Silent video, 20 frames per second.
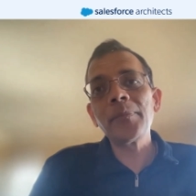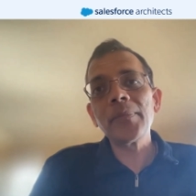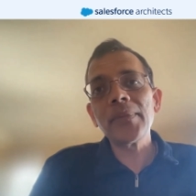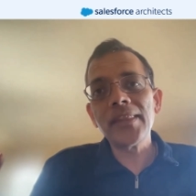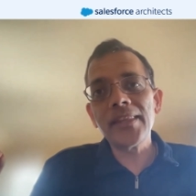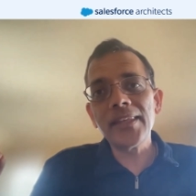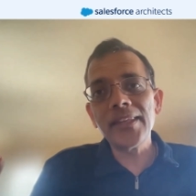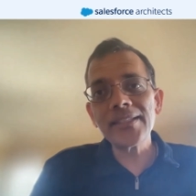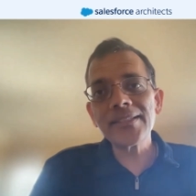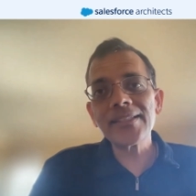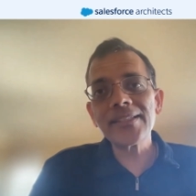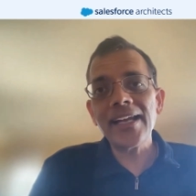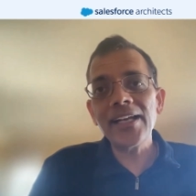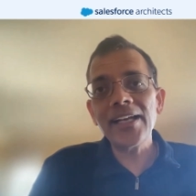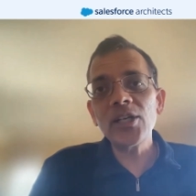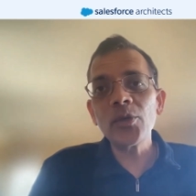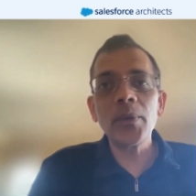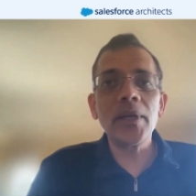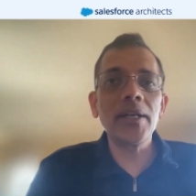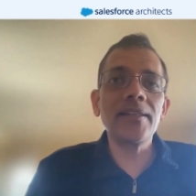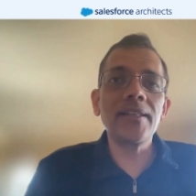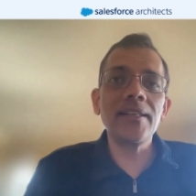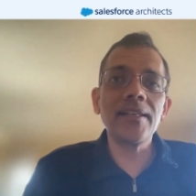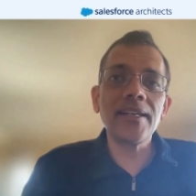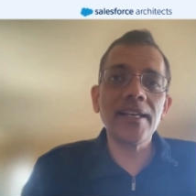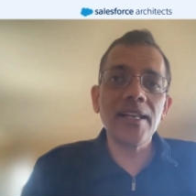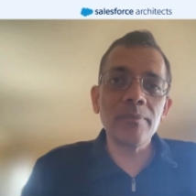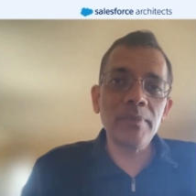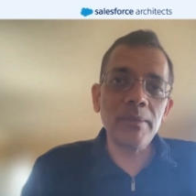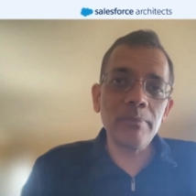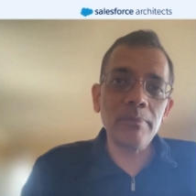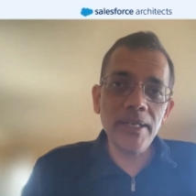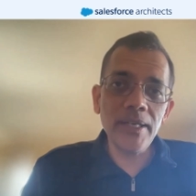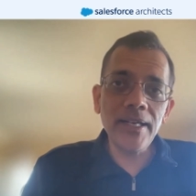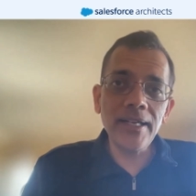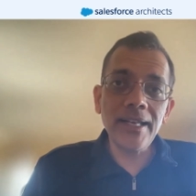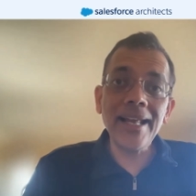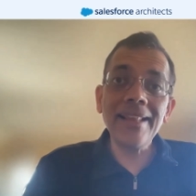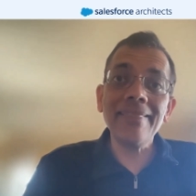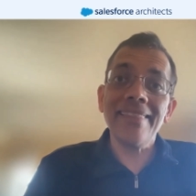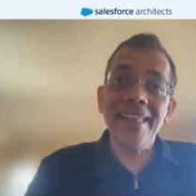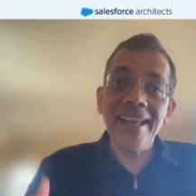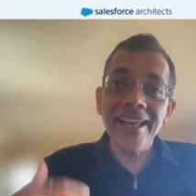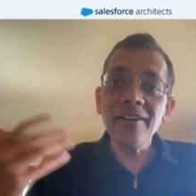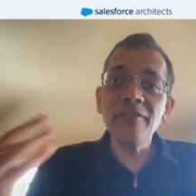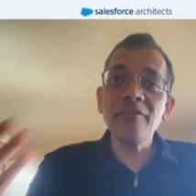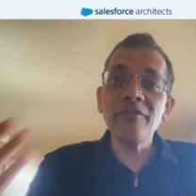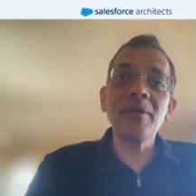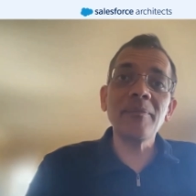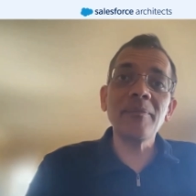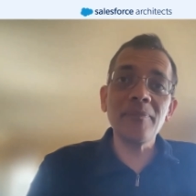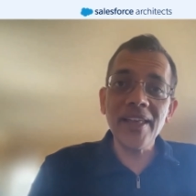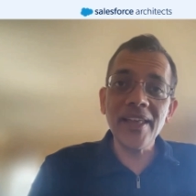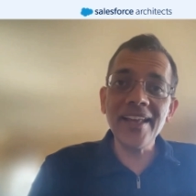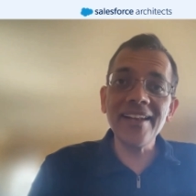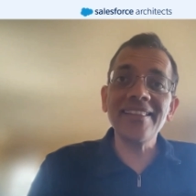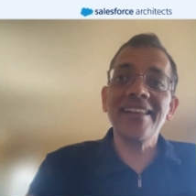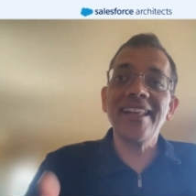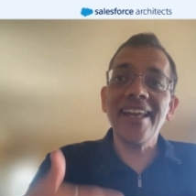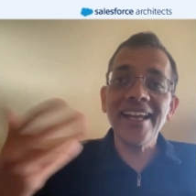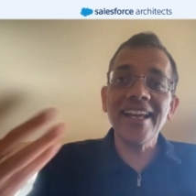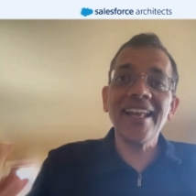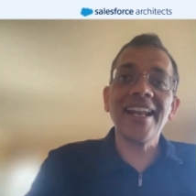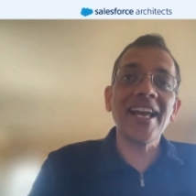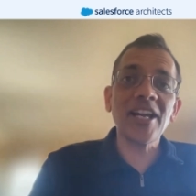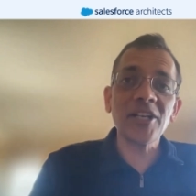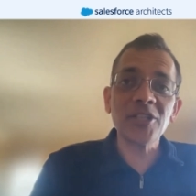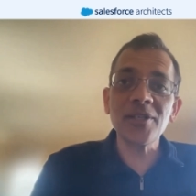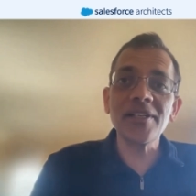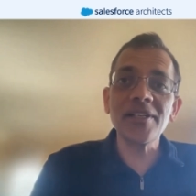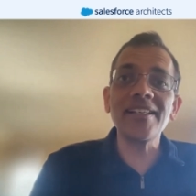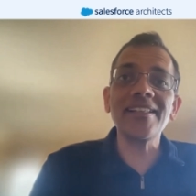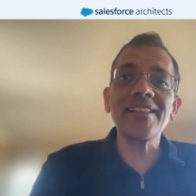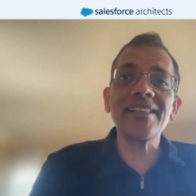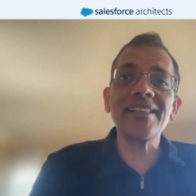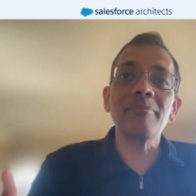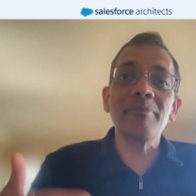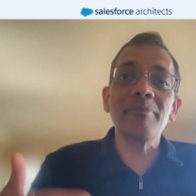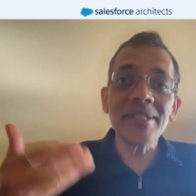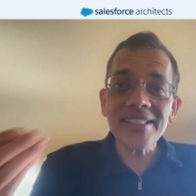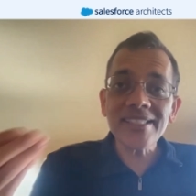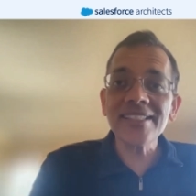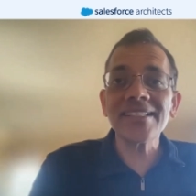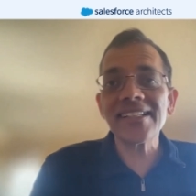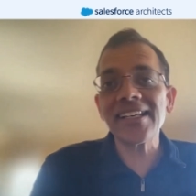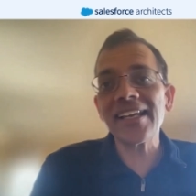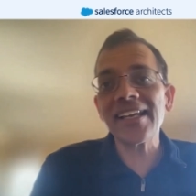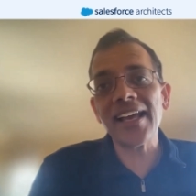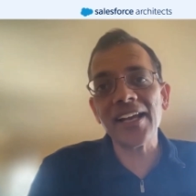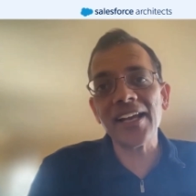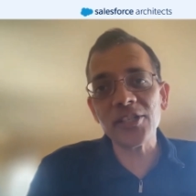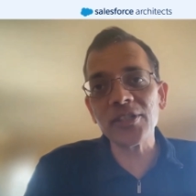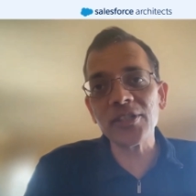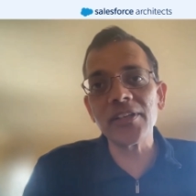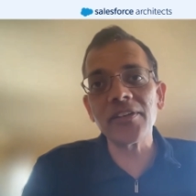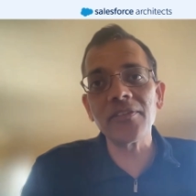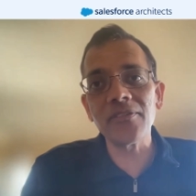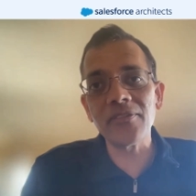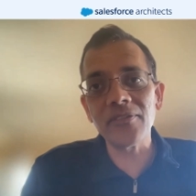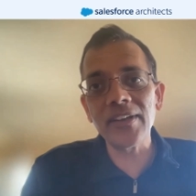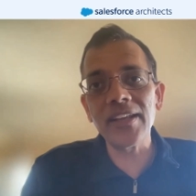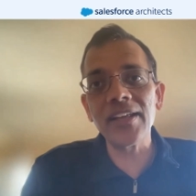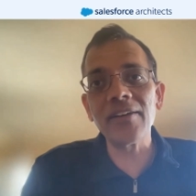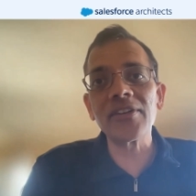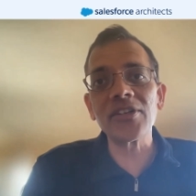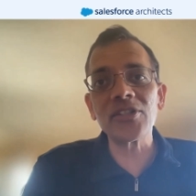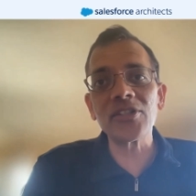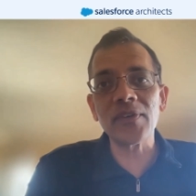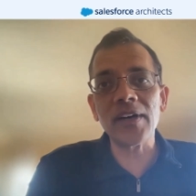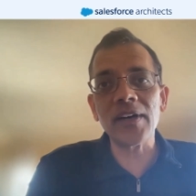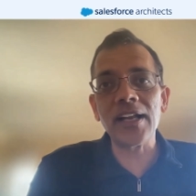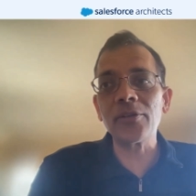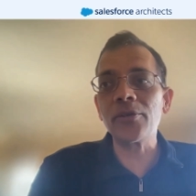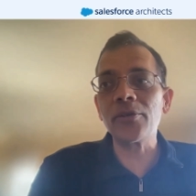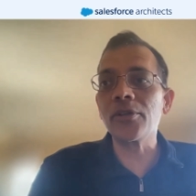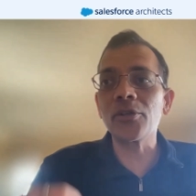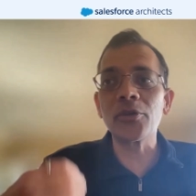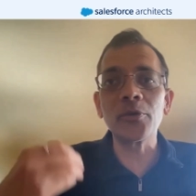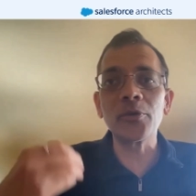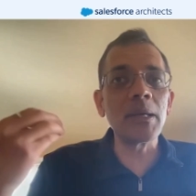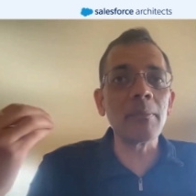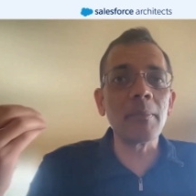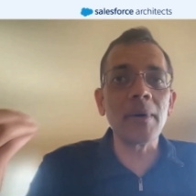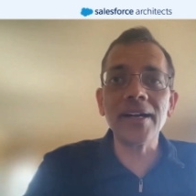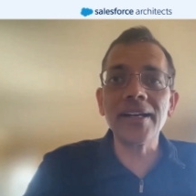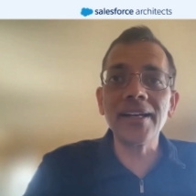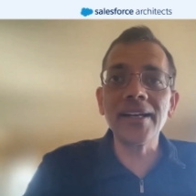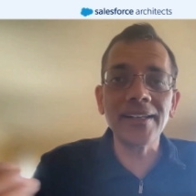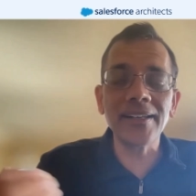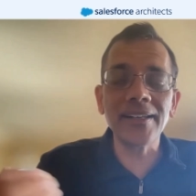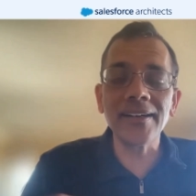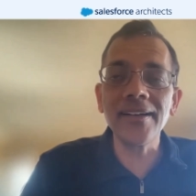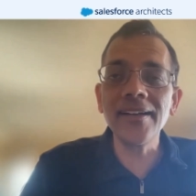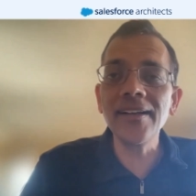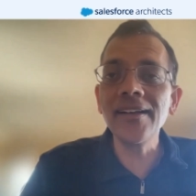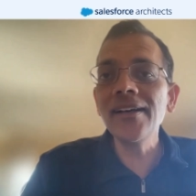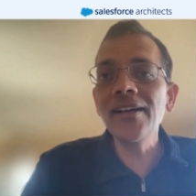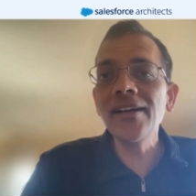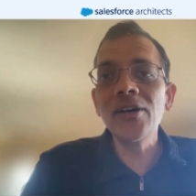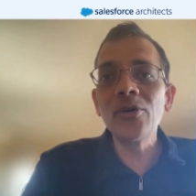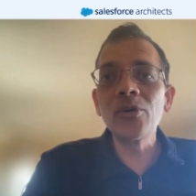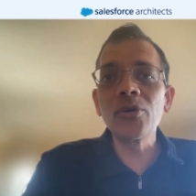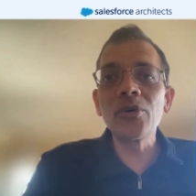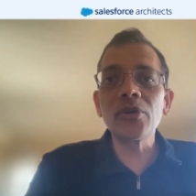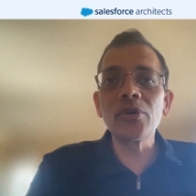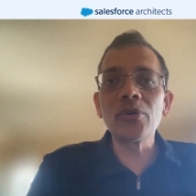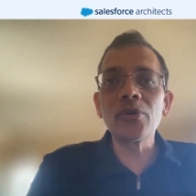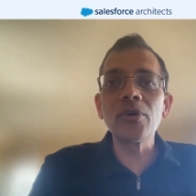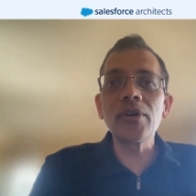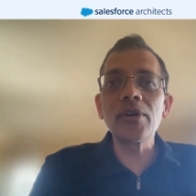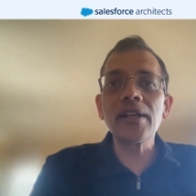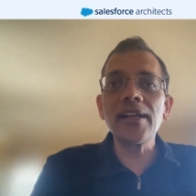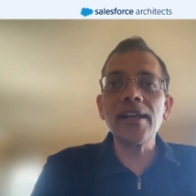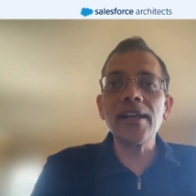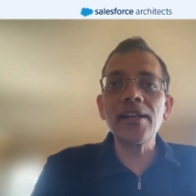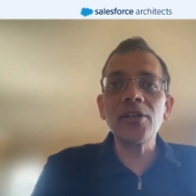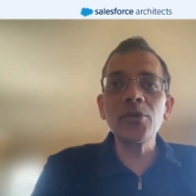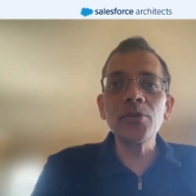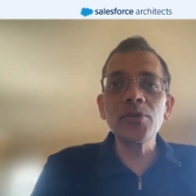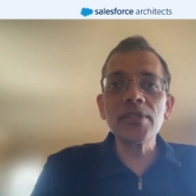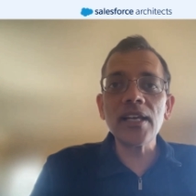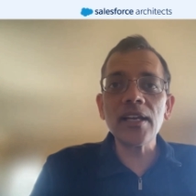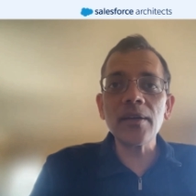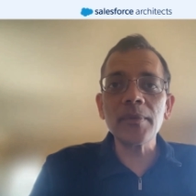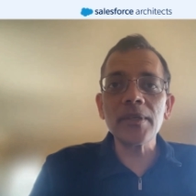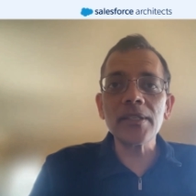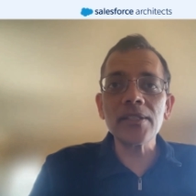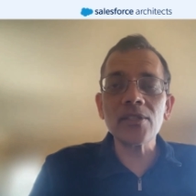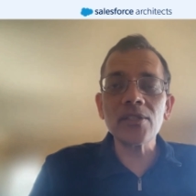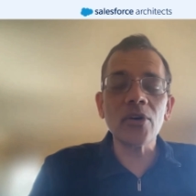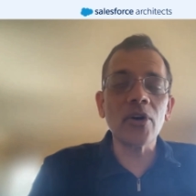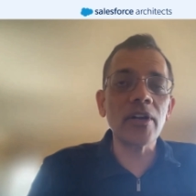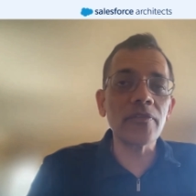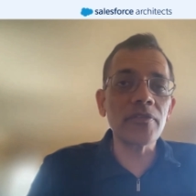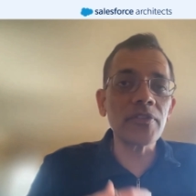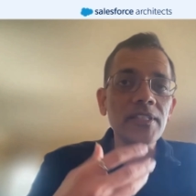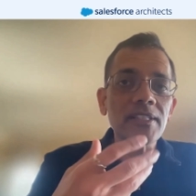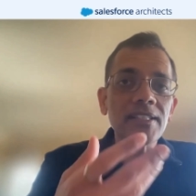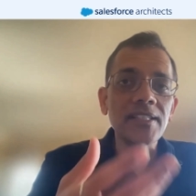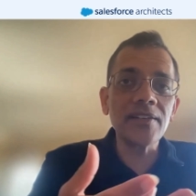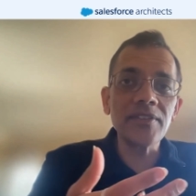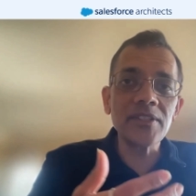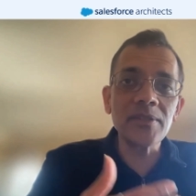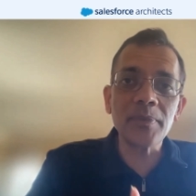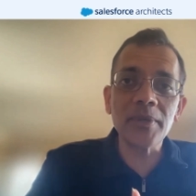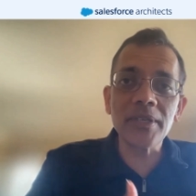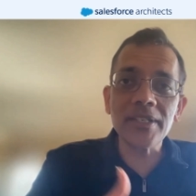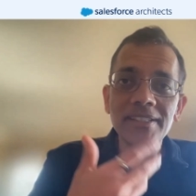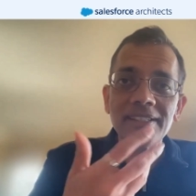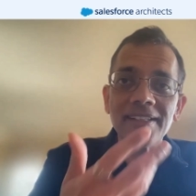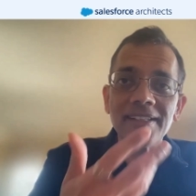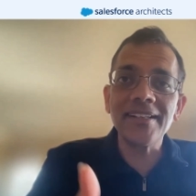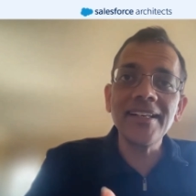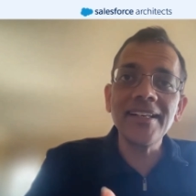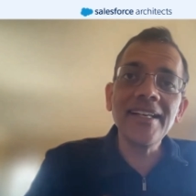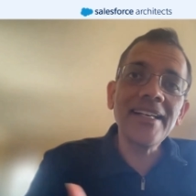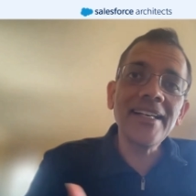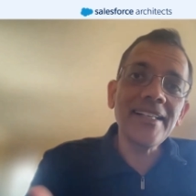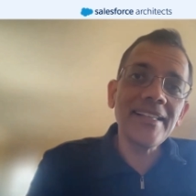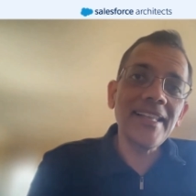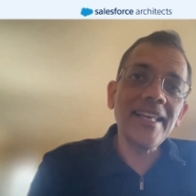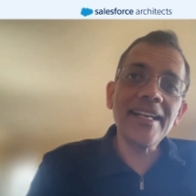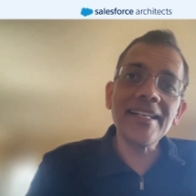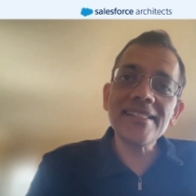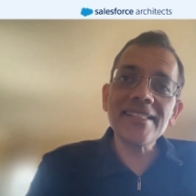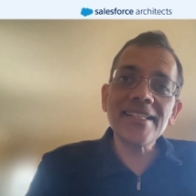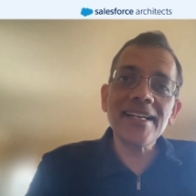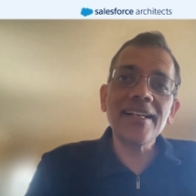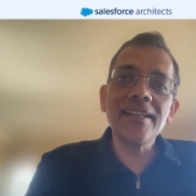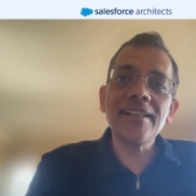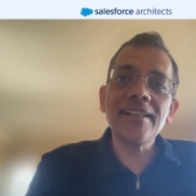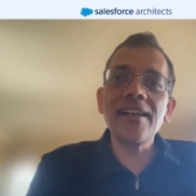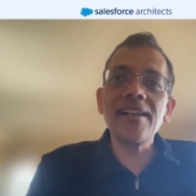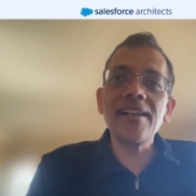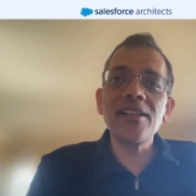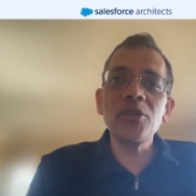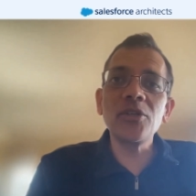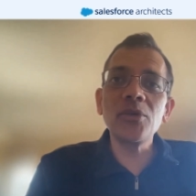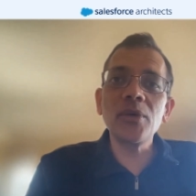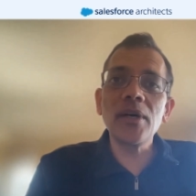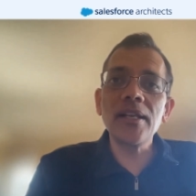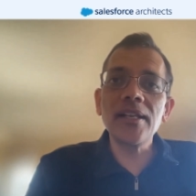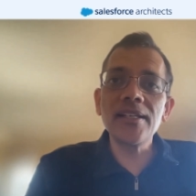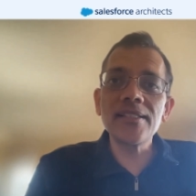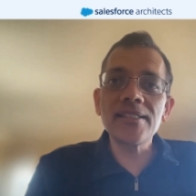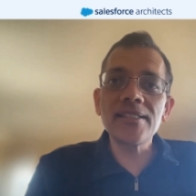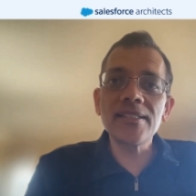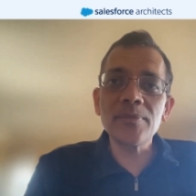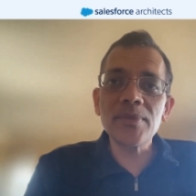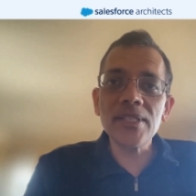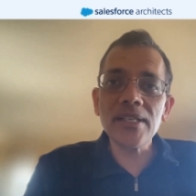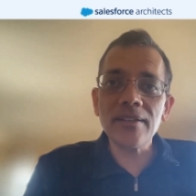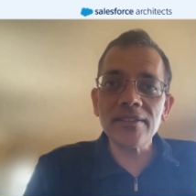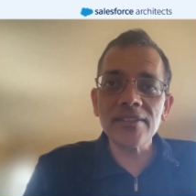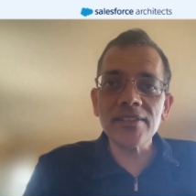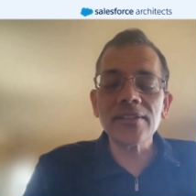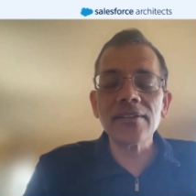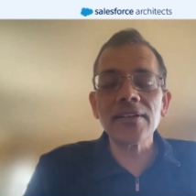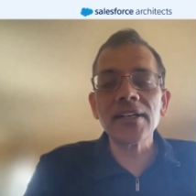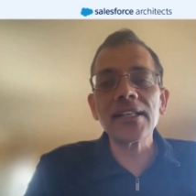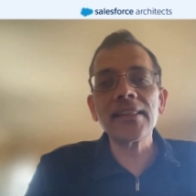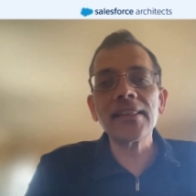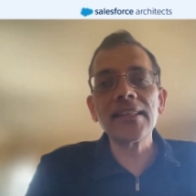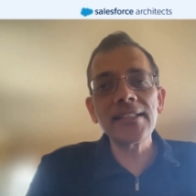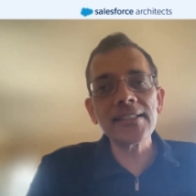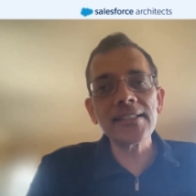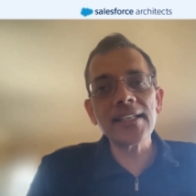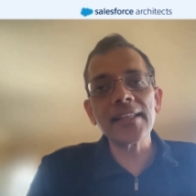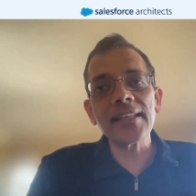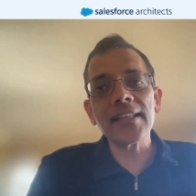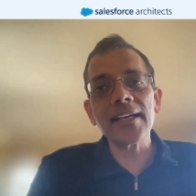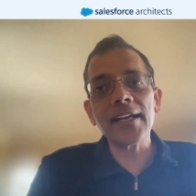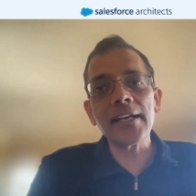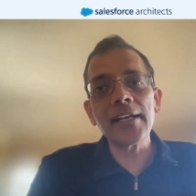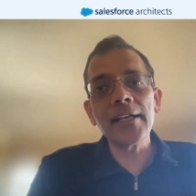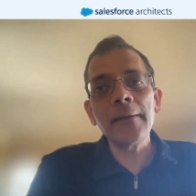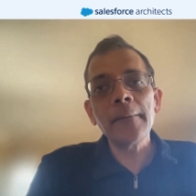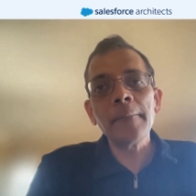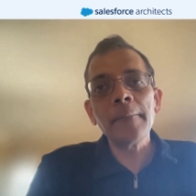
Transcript: this end-to-end thing can be built and then from then they can actually the business can actually leverage value it could be a marketer who could go create new segments or if it's a service person they can start creating new alerts themselves right things like that